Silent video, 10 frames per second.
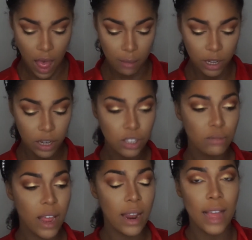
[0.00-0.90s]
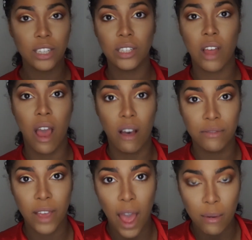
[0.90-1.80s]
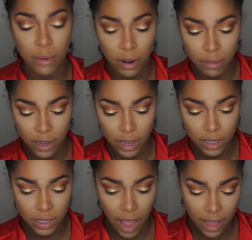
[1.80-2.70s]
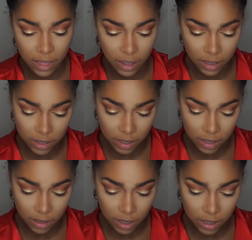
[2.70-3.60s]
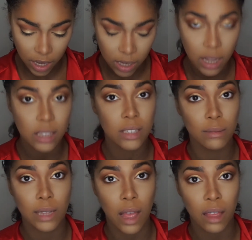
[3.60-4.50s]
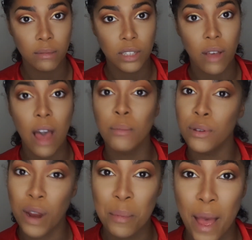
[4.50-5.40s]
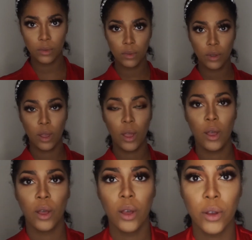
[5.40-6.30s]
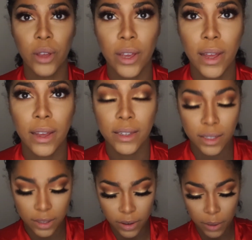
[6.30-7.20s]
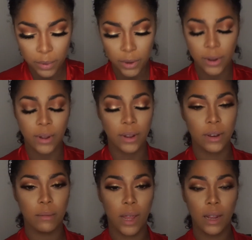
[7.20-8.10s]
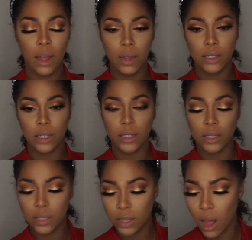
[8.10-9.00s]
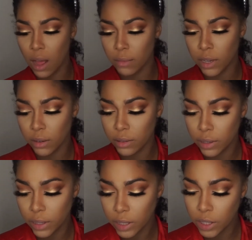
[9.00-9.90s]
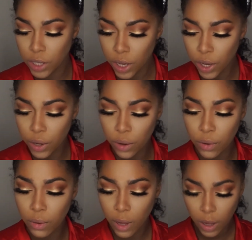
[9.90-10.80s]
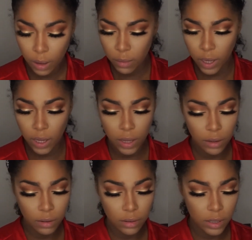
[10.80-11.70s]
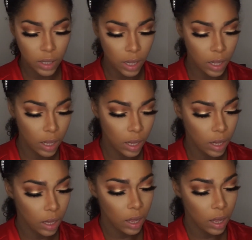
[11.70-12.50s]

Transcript: gonna do my lashes off camera because I think this is gonna take some time, so I'll be right back. Okay guys, so I put on my lashes. I'm going to be using